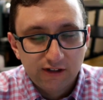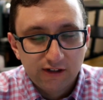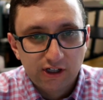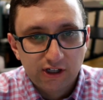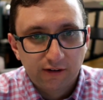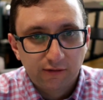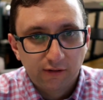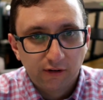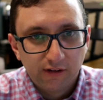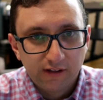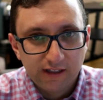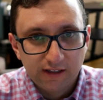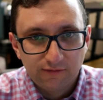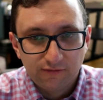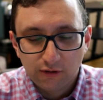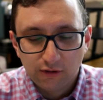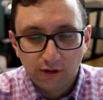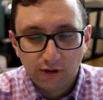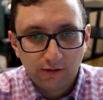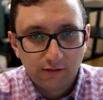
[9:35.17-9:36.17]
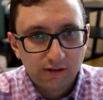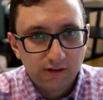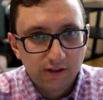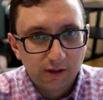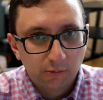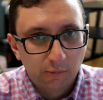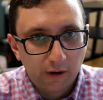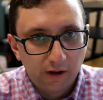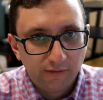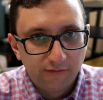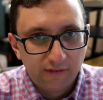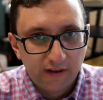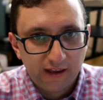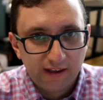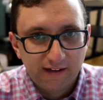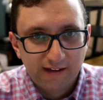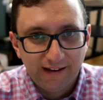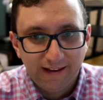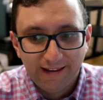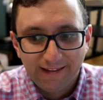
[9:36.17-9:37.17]
And in general, if you know that they're well
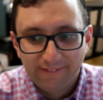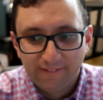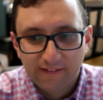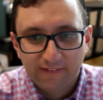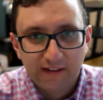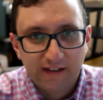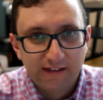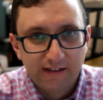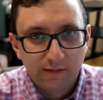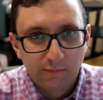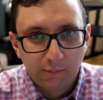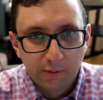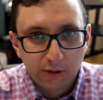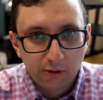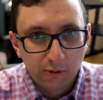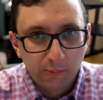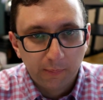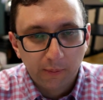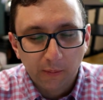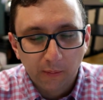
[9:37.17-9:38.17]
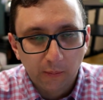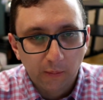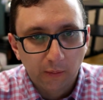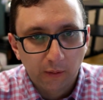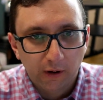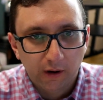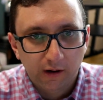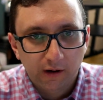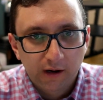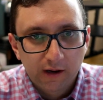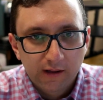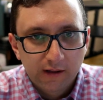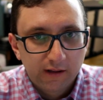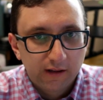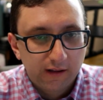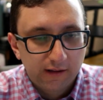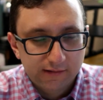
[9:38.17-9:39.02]
fed and that they didn't poop or